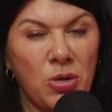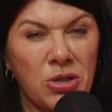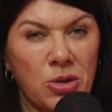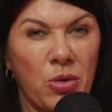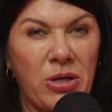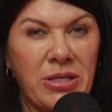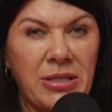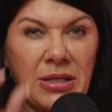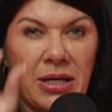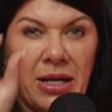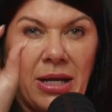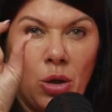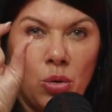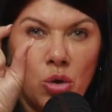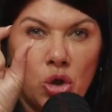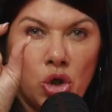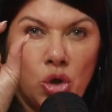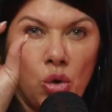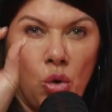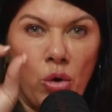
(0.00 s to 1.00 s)
was recently, a
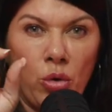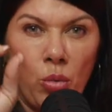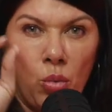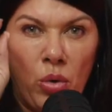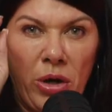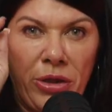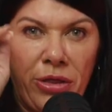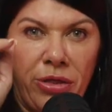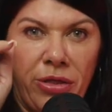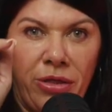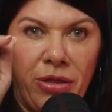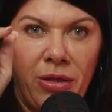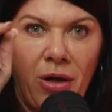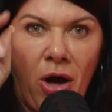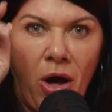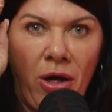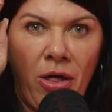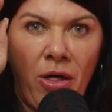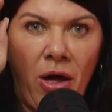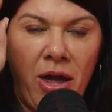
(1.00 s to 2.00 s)
little short, with,
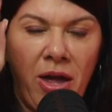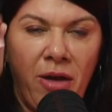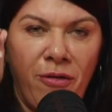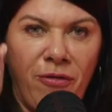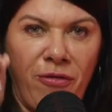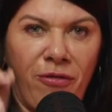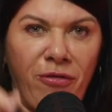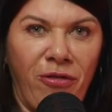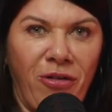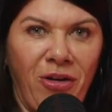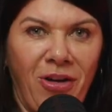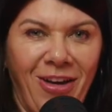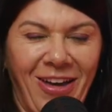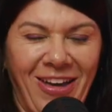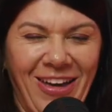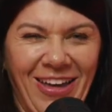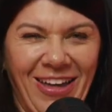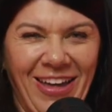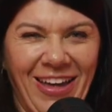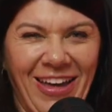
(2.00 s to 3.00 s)
if,
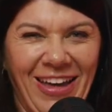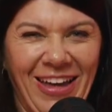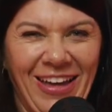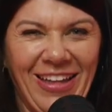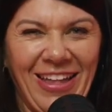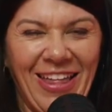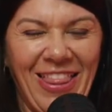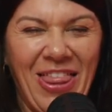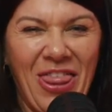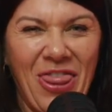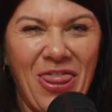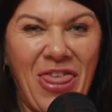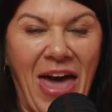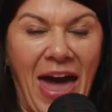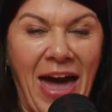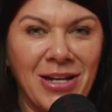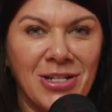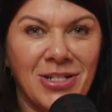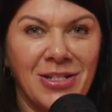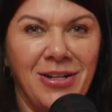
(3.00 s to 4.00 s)

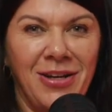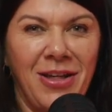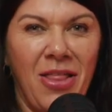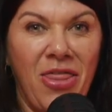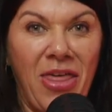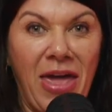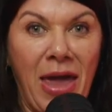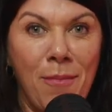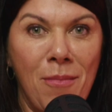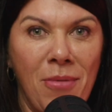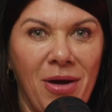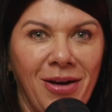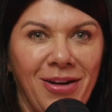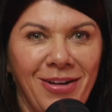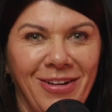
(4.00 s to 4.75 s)
that, them.